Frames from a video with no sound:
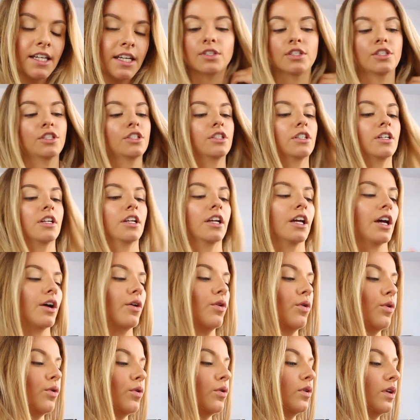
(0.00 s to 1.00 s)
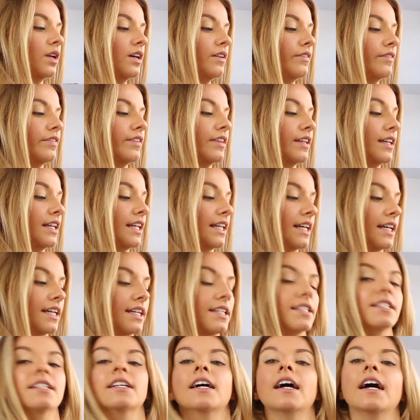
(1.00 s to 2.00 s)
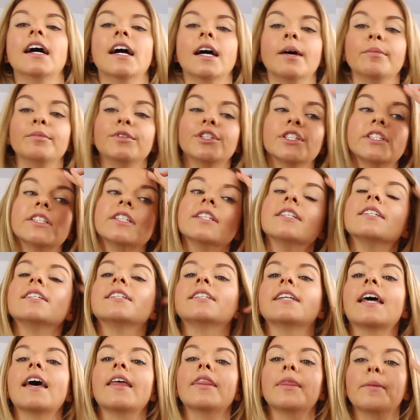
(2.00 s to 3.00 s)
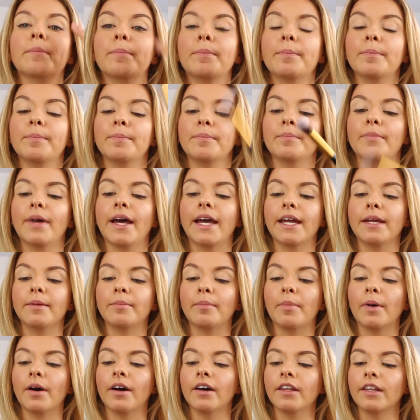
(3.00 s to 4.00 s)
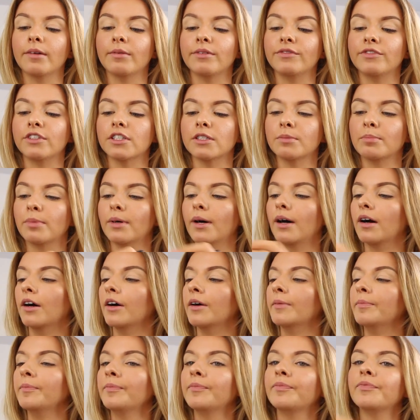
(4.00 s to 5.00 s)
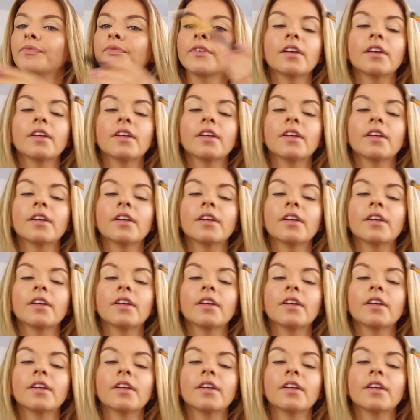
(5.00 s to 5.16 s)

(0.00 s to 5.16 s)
I'm just going to go all over the lid just to set the paint part that we've just put on.